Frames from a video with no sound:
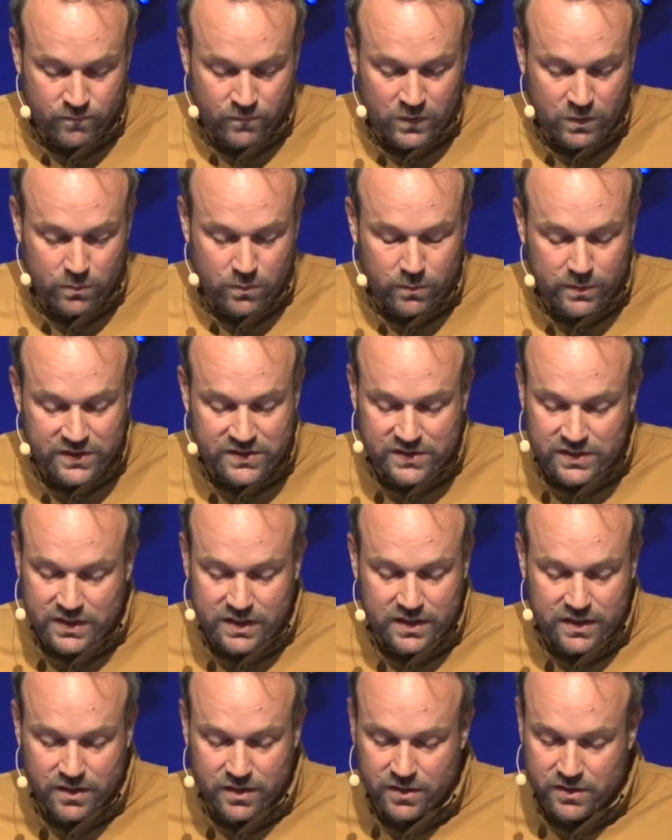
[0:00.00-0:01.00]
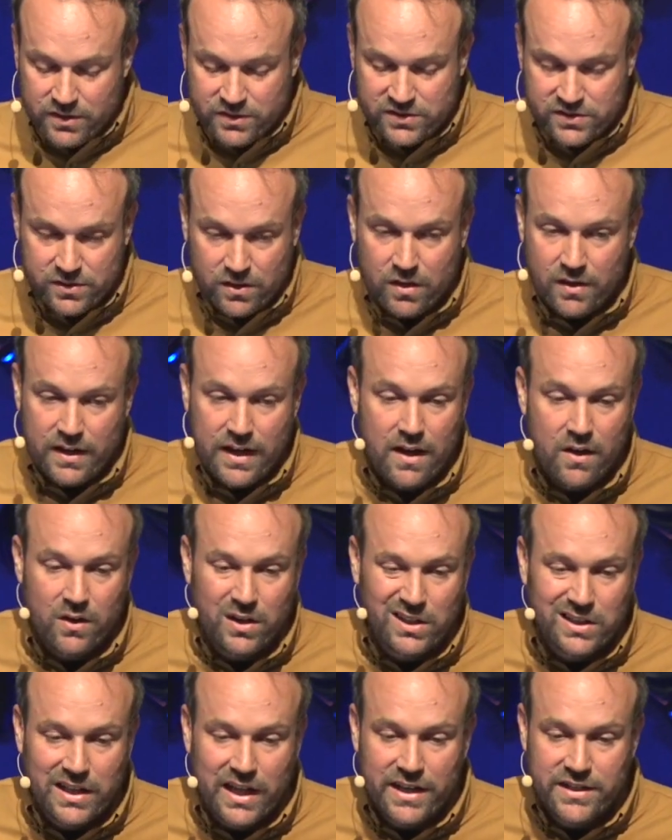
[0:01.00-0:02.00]
We see here to start out,
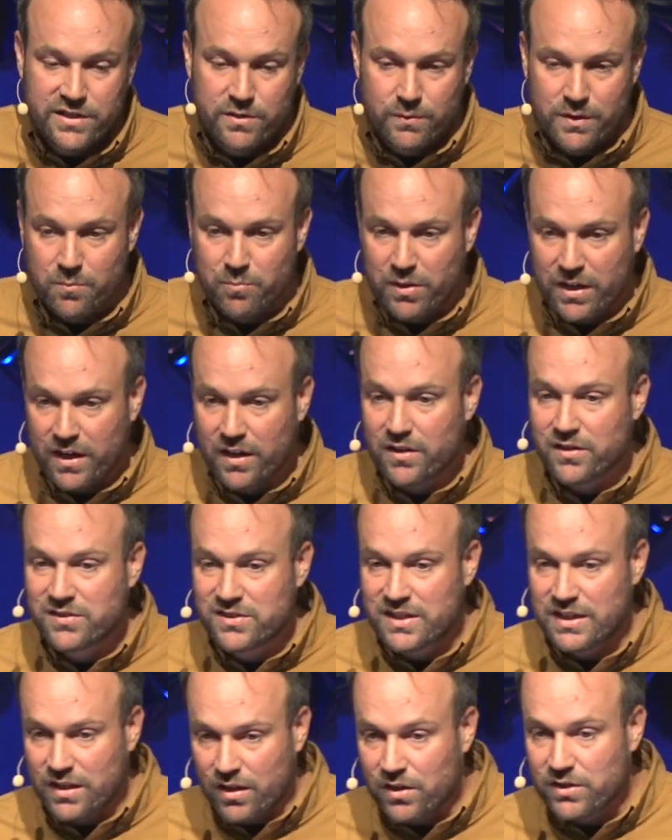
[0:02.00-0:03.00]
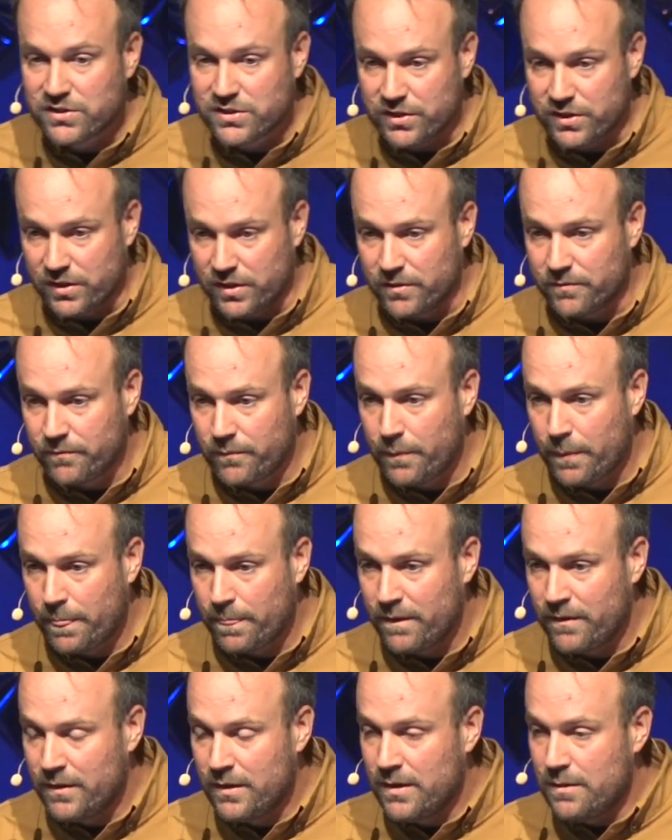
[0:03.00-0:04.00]
Elijah repairs the altar,
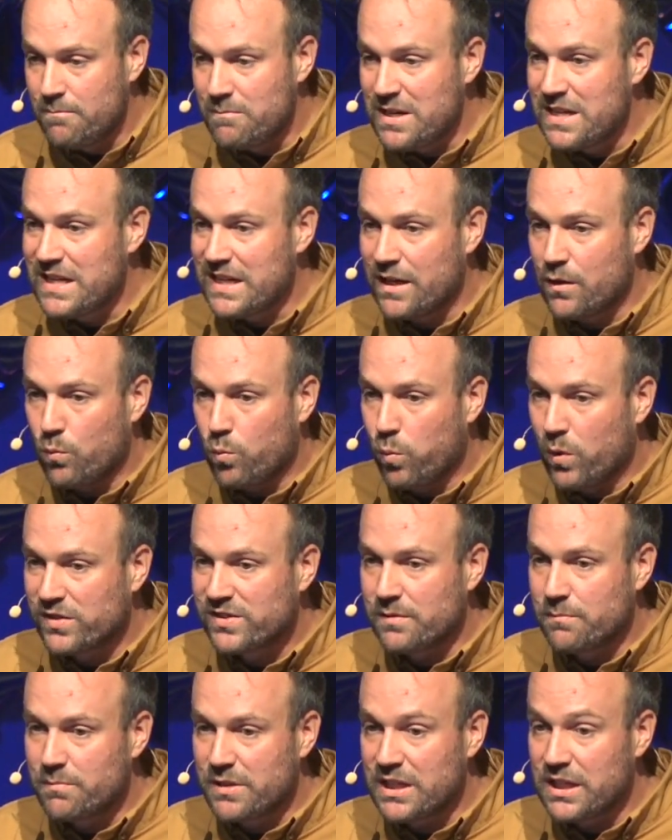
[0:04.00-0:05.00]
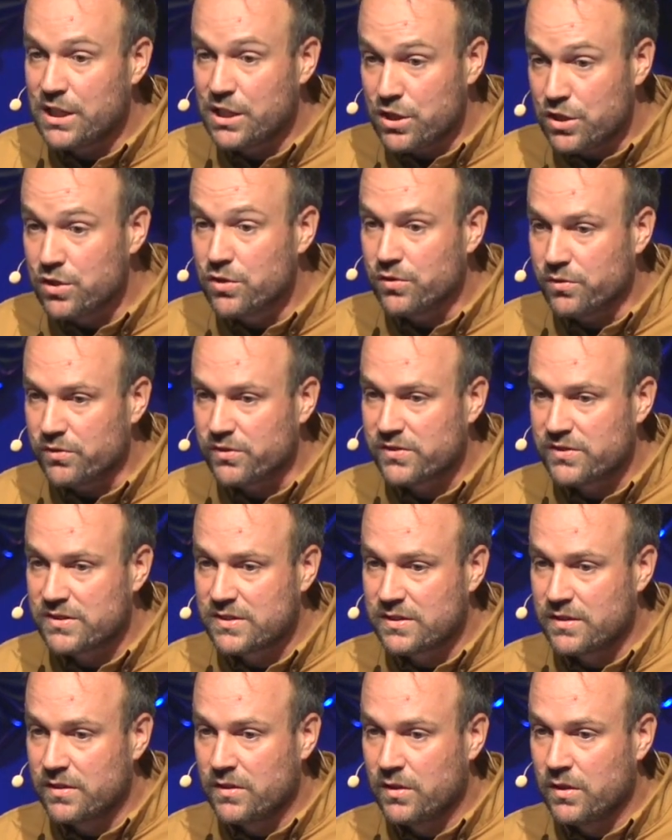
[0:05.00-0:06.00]
meaning it wasn't being
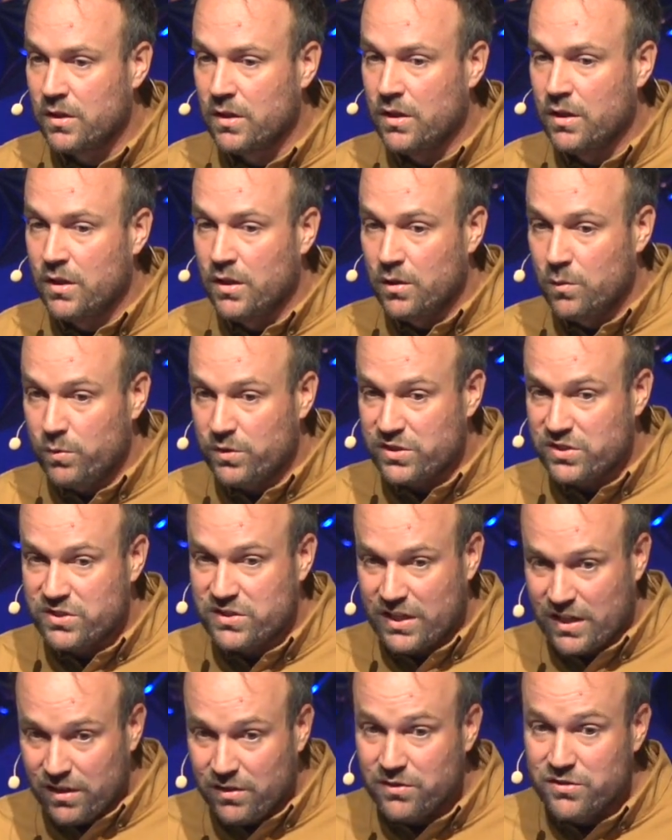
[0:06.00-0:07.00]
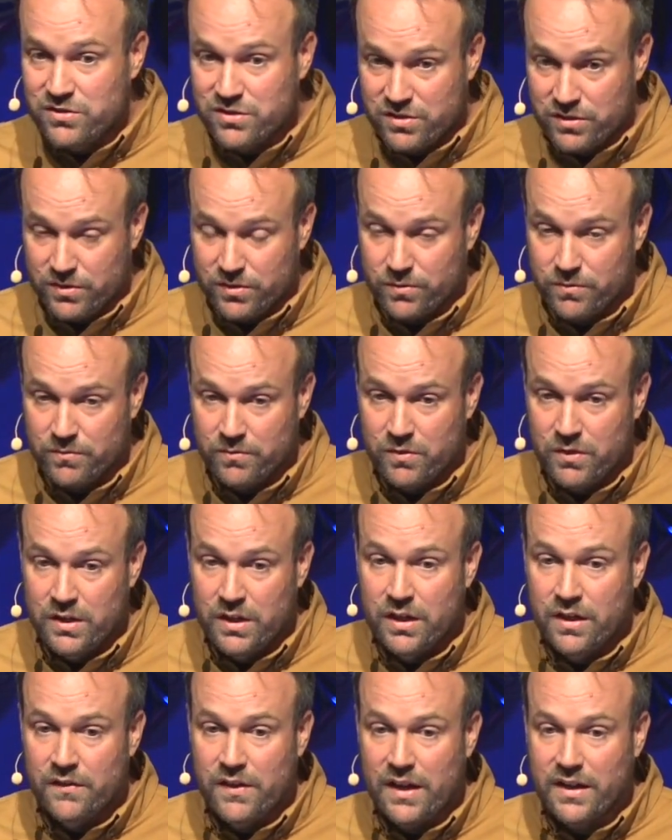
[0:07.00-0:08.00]
used, which tells you
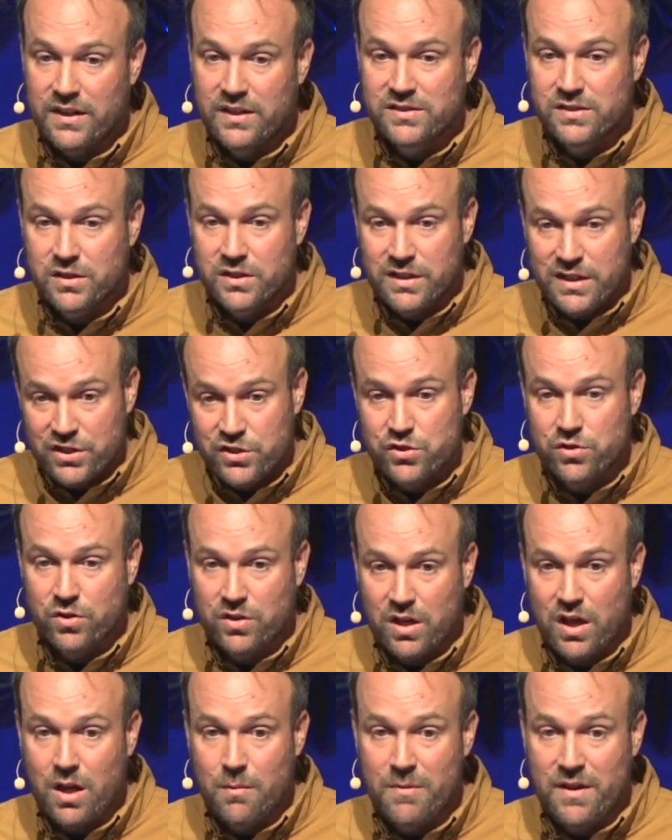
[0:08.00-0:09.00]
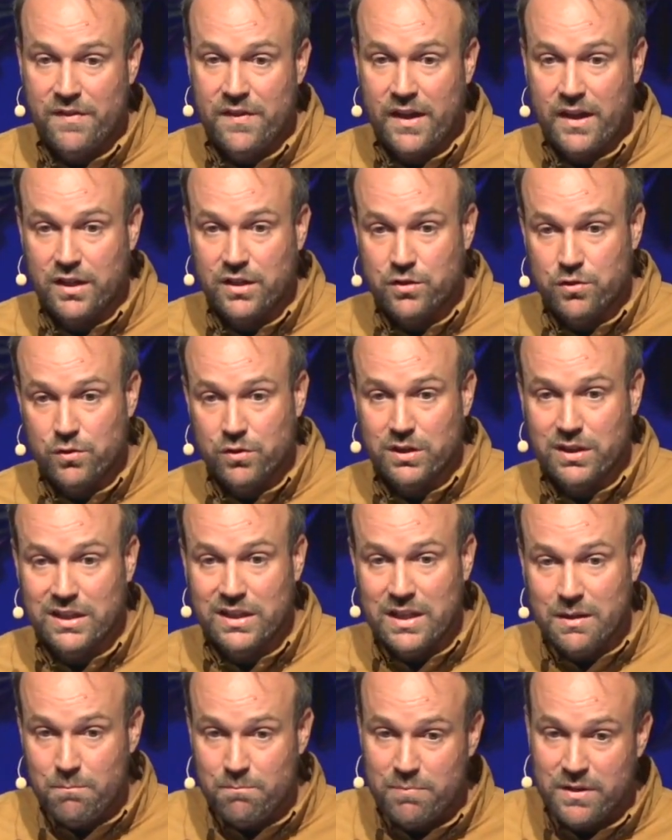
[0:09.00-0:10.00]
that his initial comment that you're
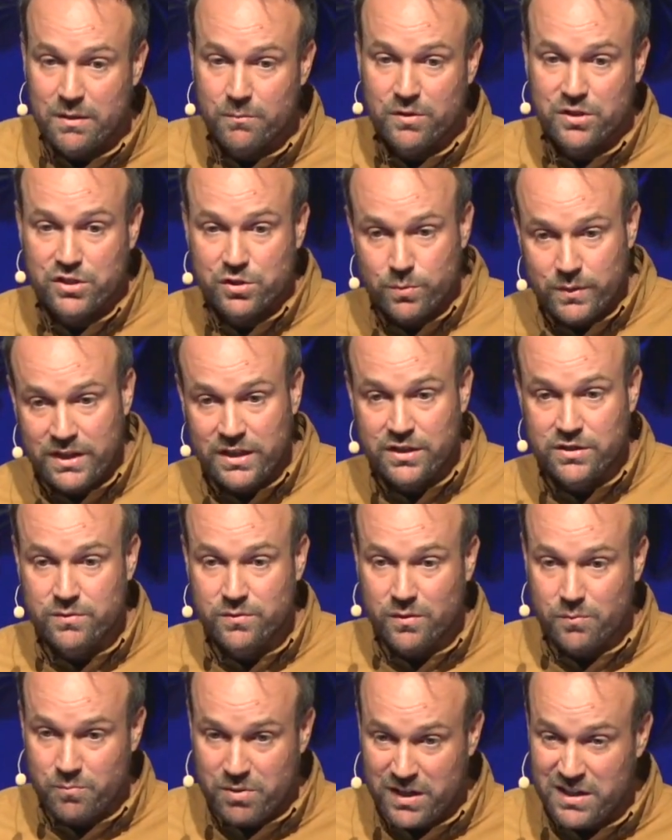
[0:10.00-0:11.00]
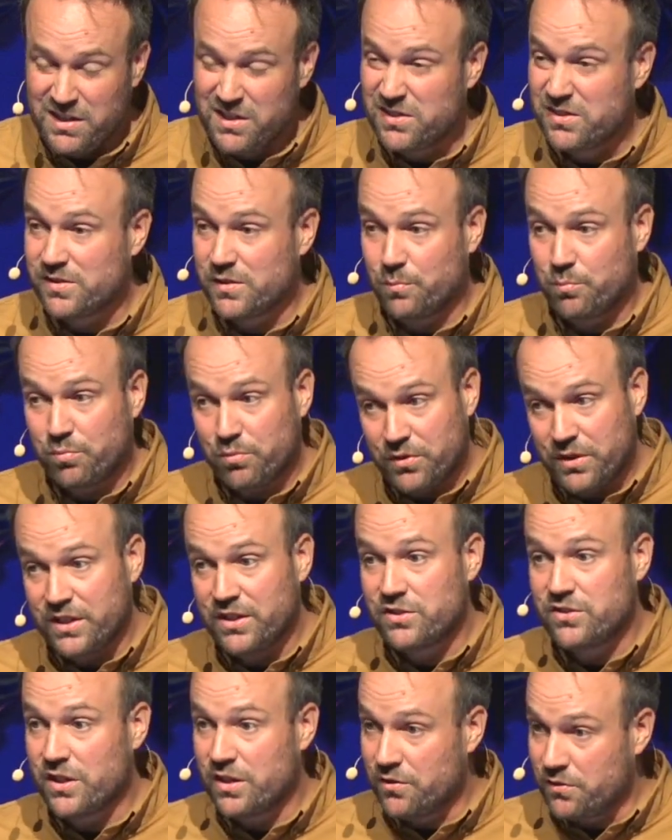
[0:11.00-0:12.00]
limping between two opinions is a pretty
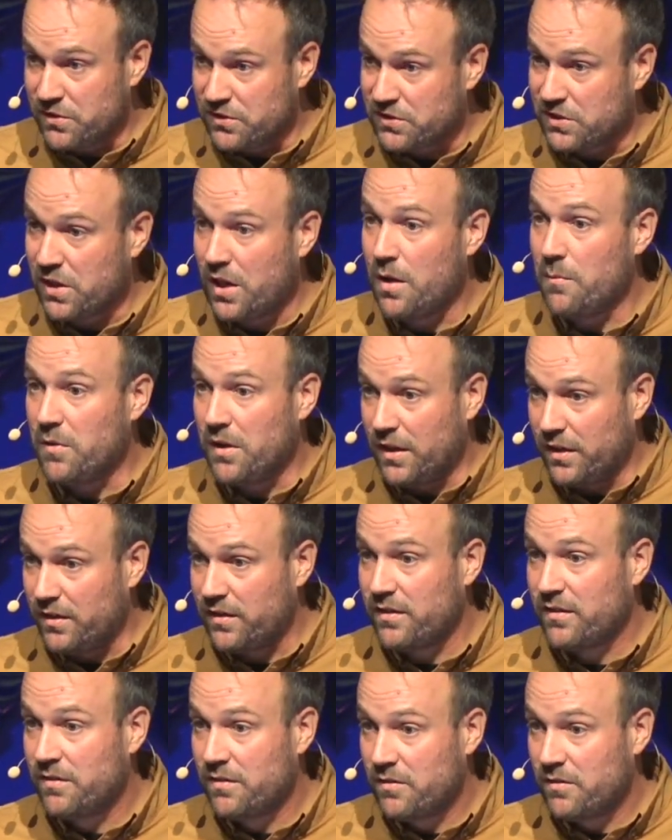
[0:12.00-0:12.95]
generous comment,